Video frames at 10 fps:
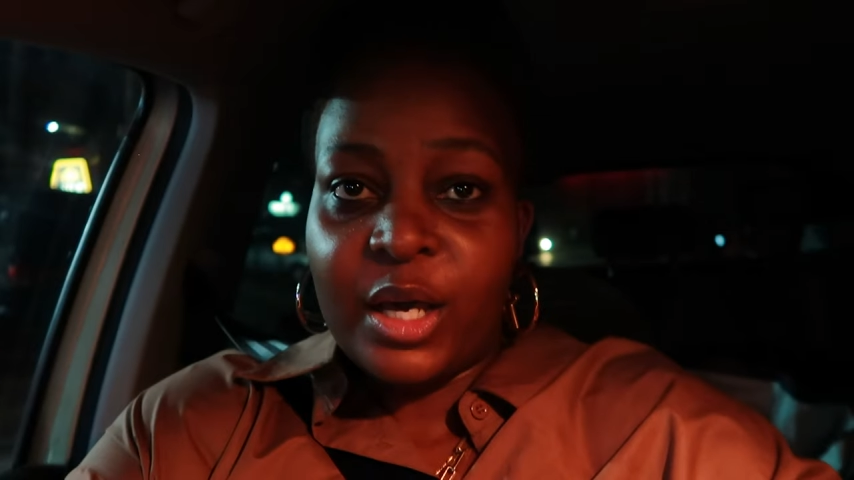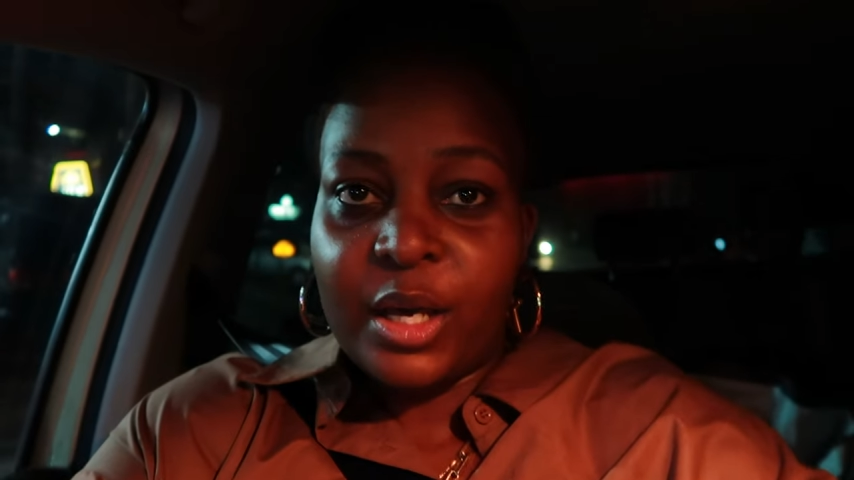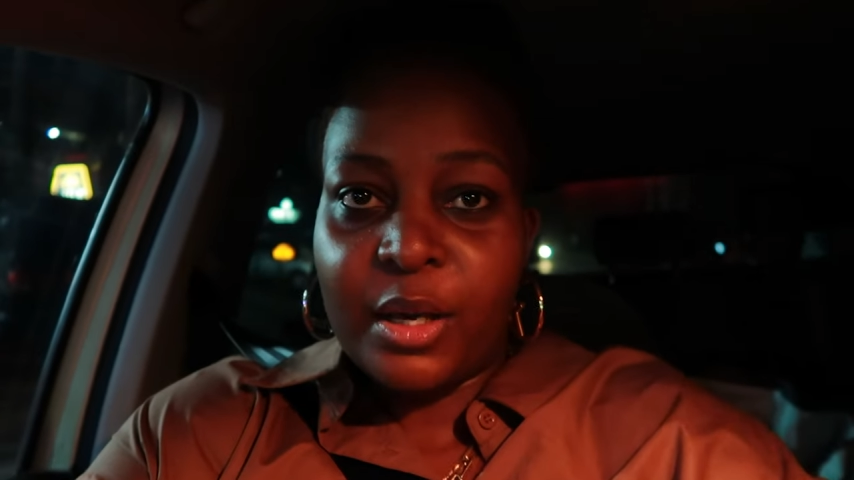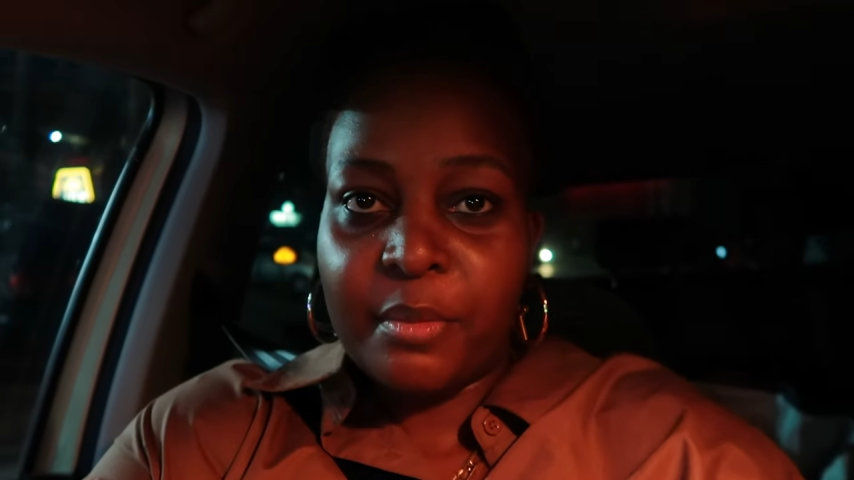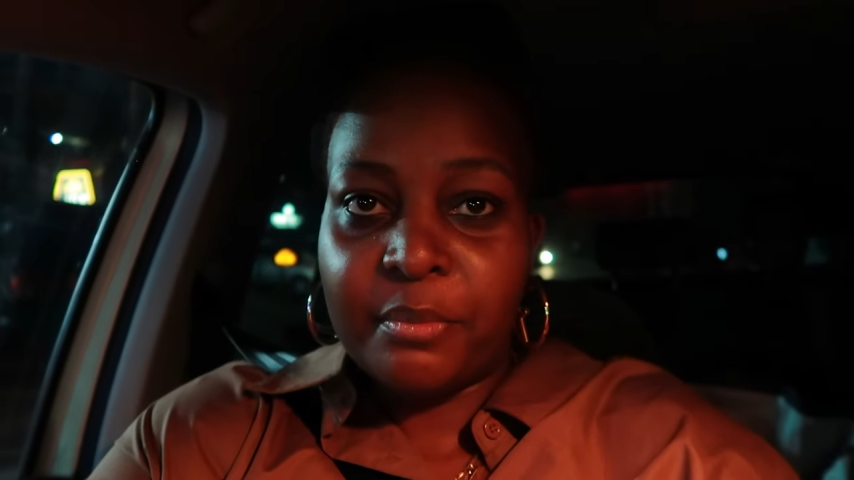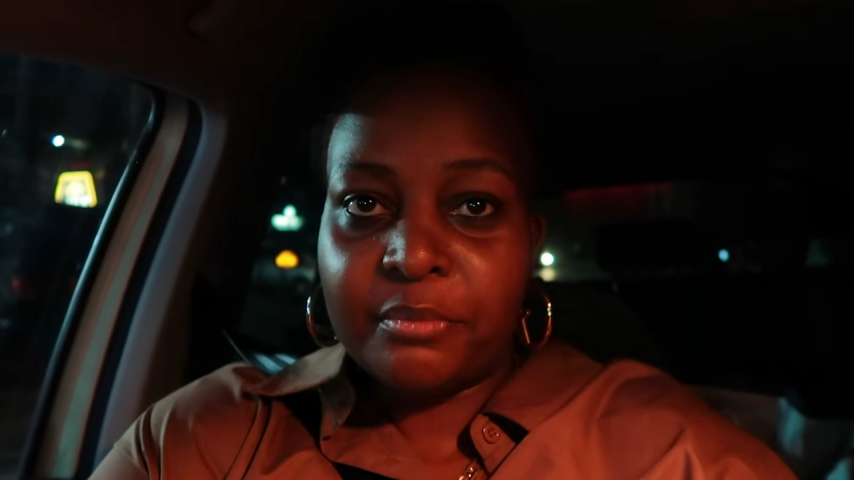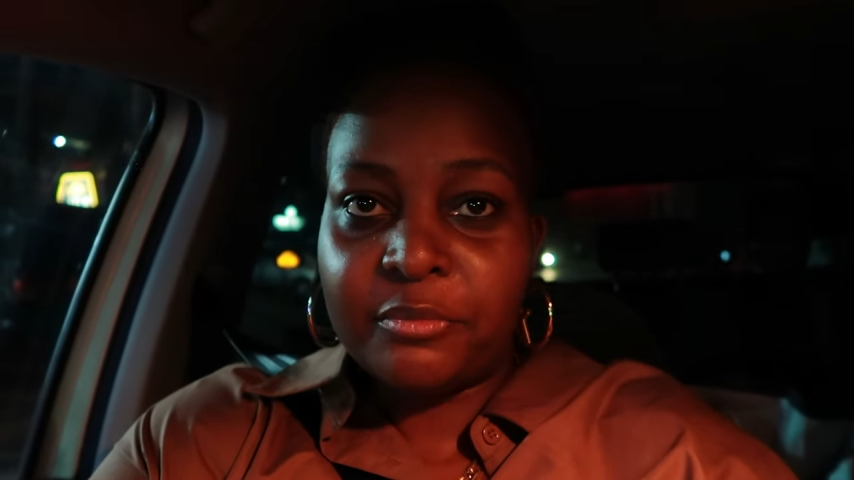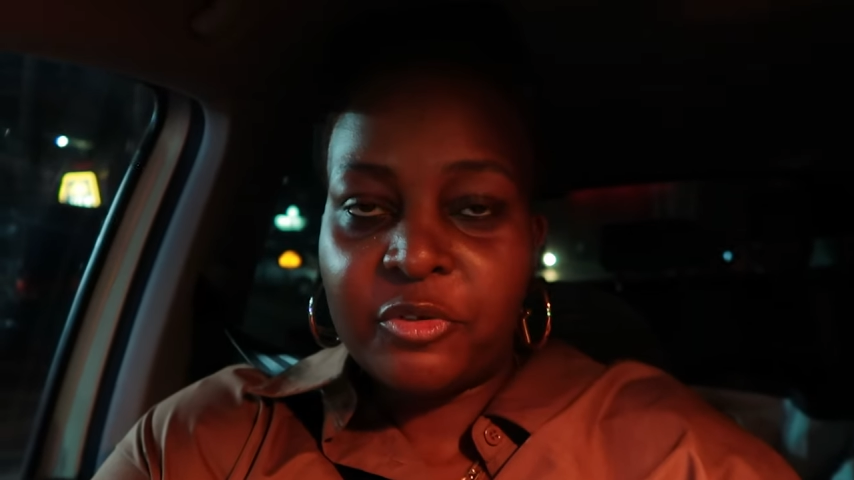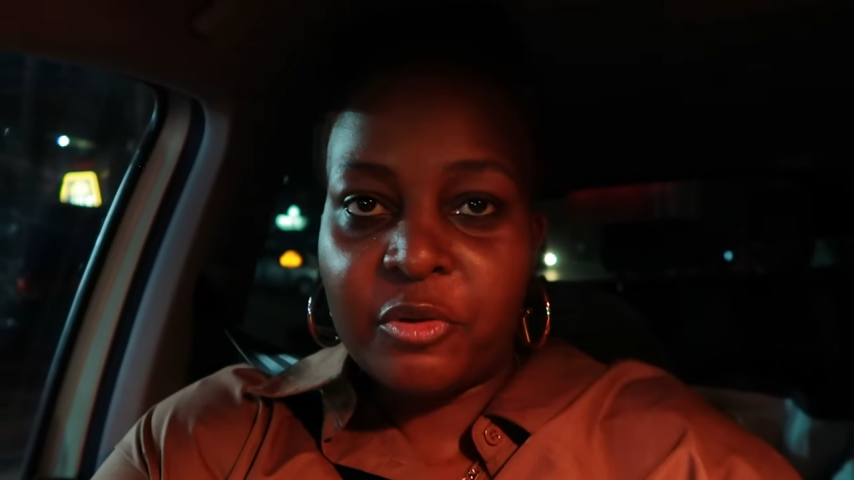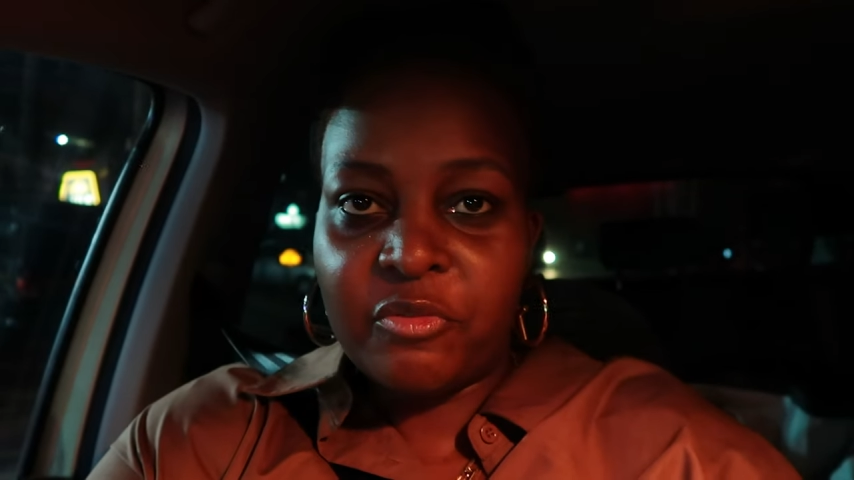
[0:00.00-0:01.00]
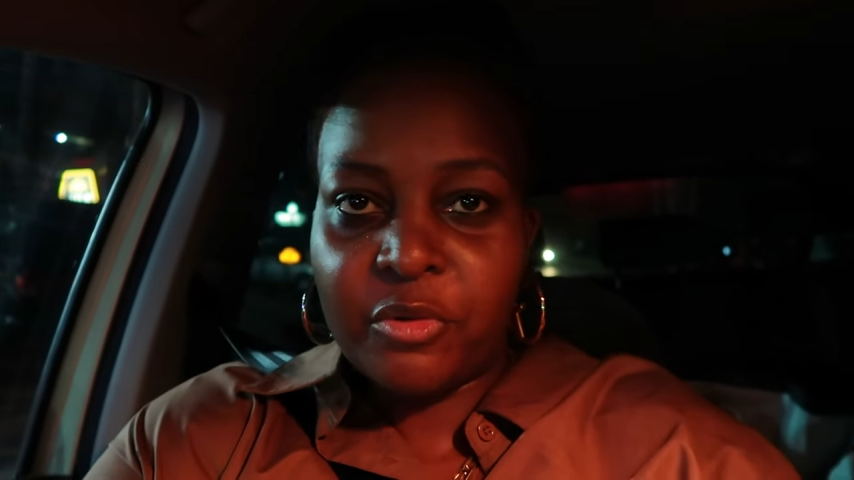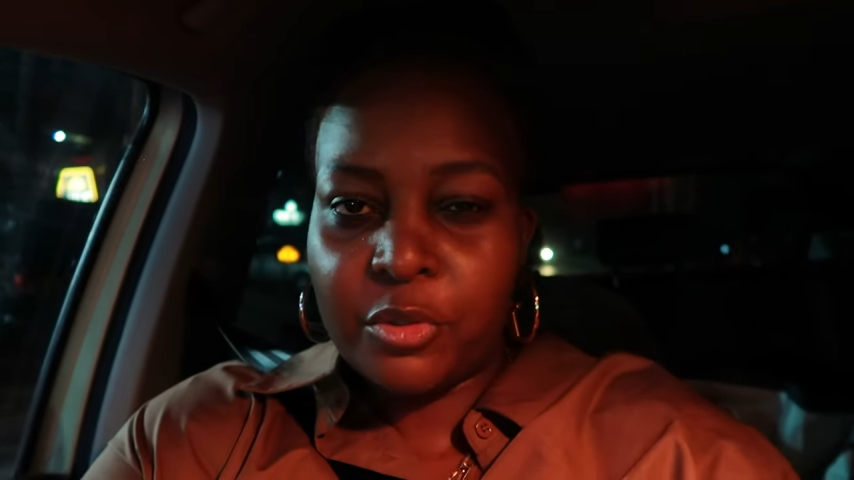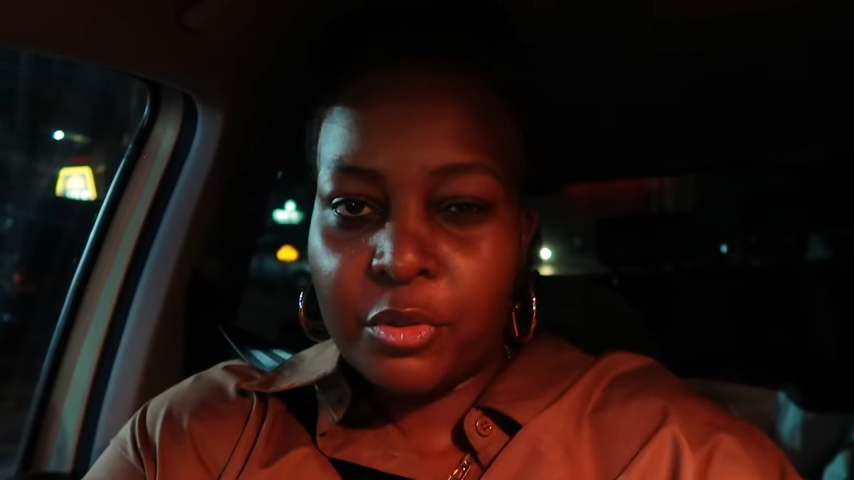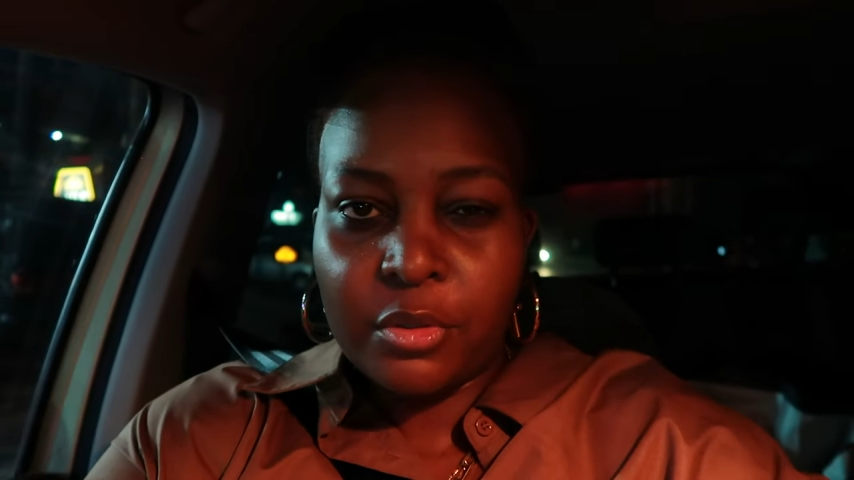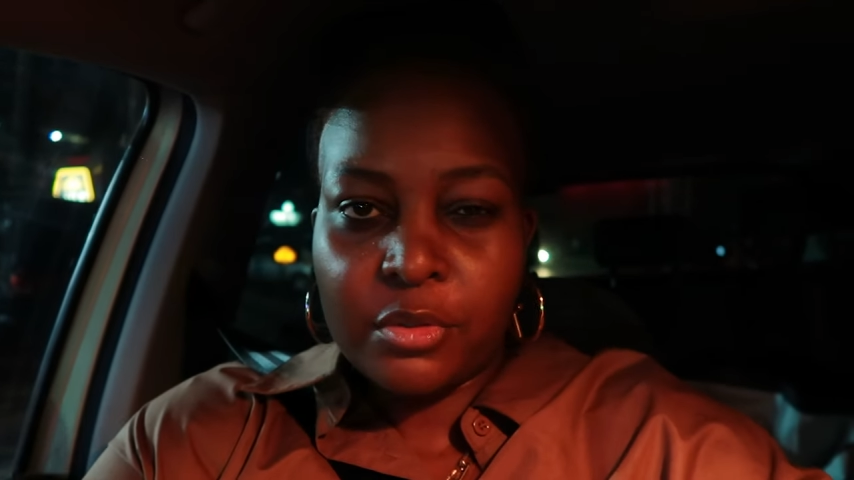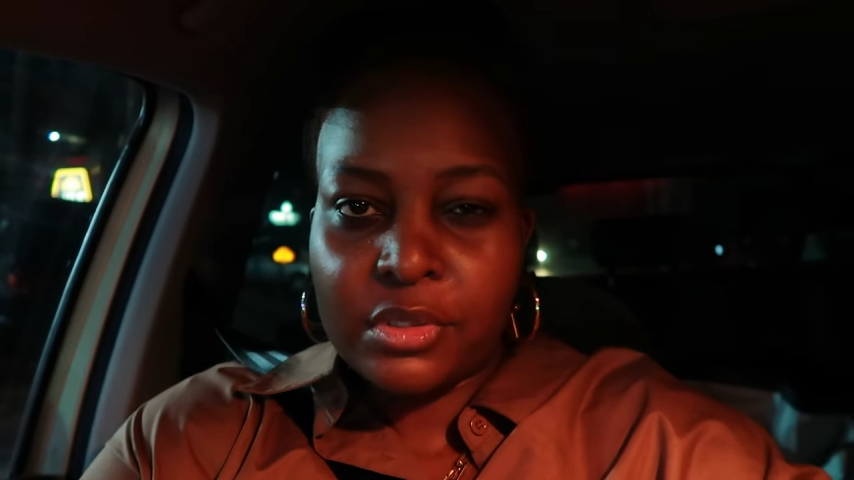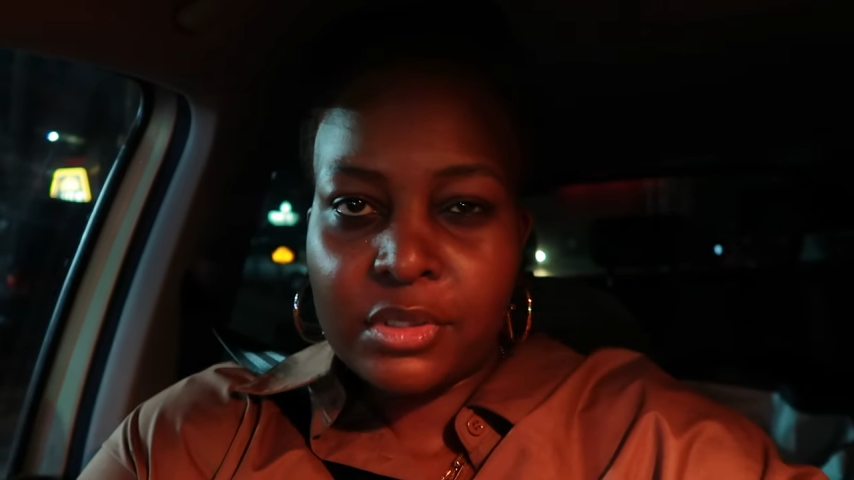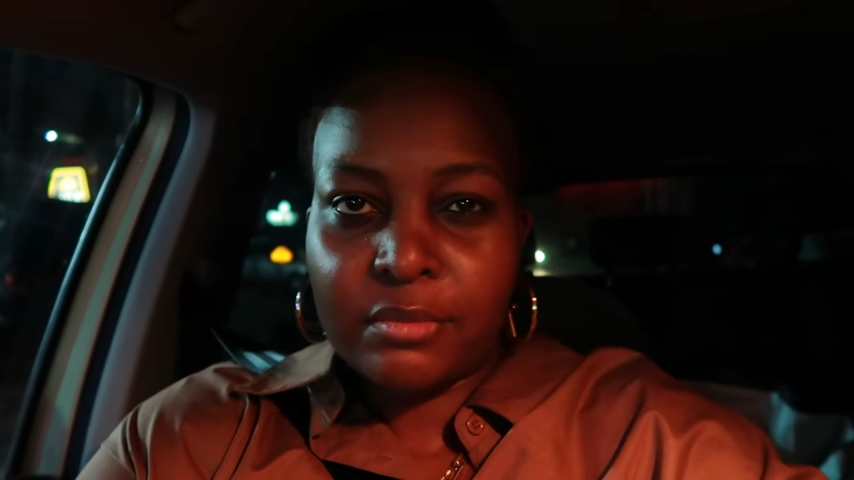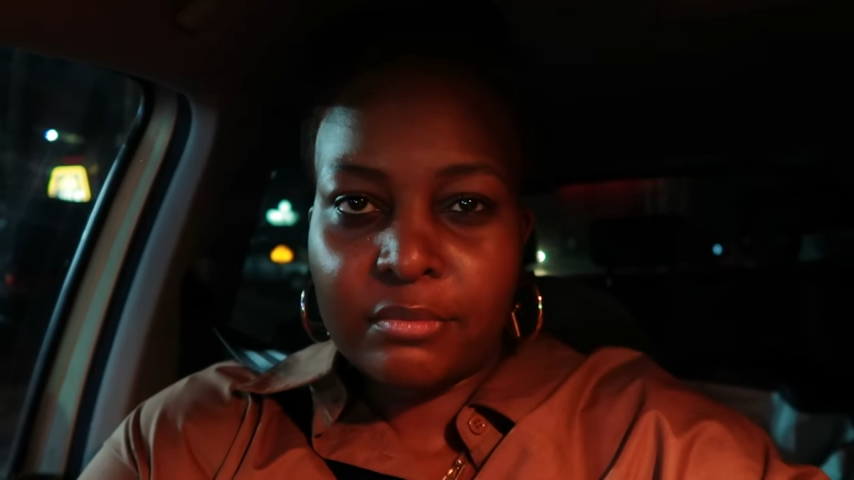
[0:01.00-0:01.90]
from phone calls,